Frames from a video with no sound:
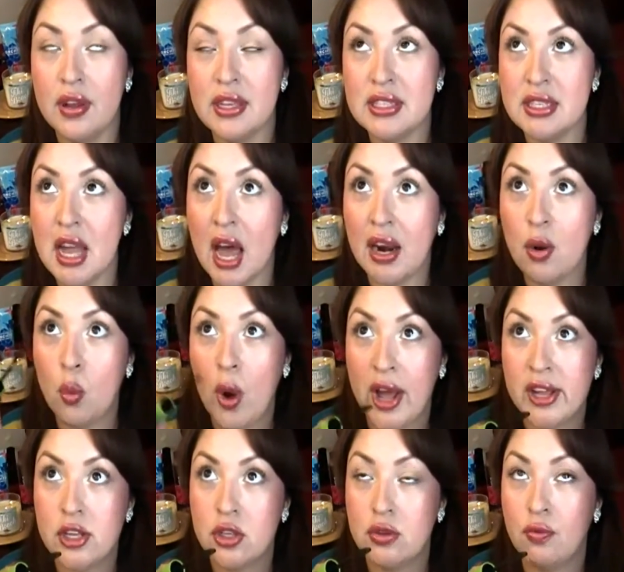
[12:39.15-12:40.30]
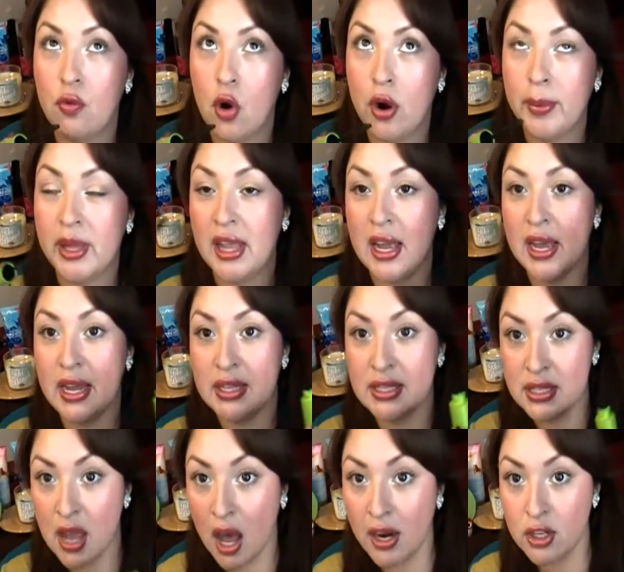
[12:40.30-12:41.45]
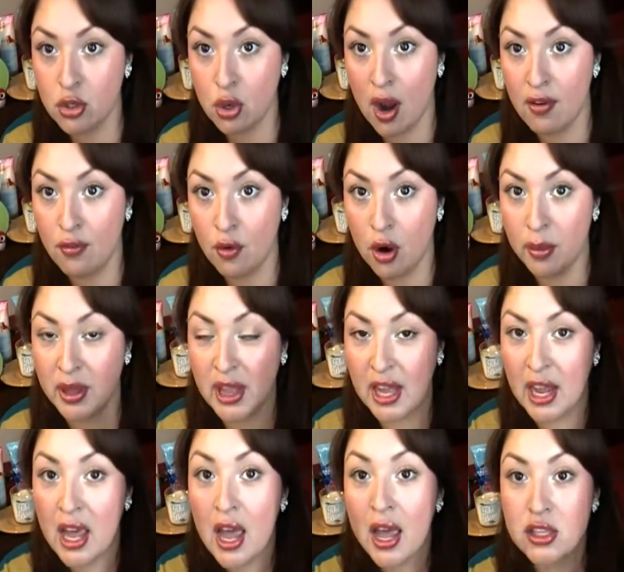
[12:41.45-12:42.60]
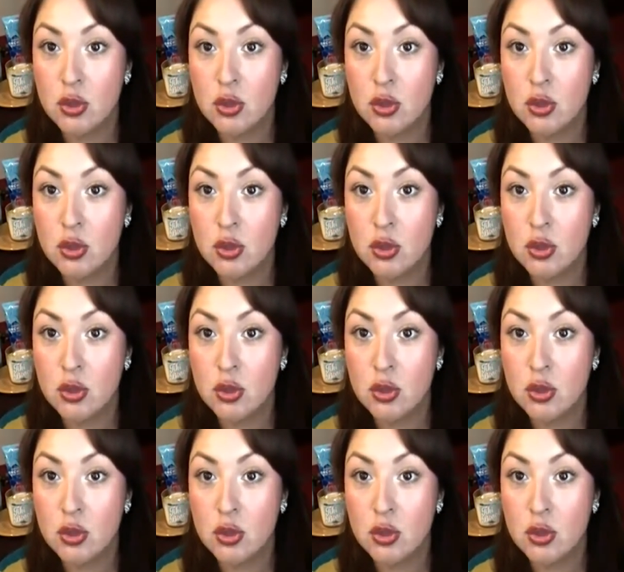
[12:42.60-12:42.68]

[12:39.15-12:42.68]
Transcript: it's not a wet formula, it's not a dry formula,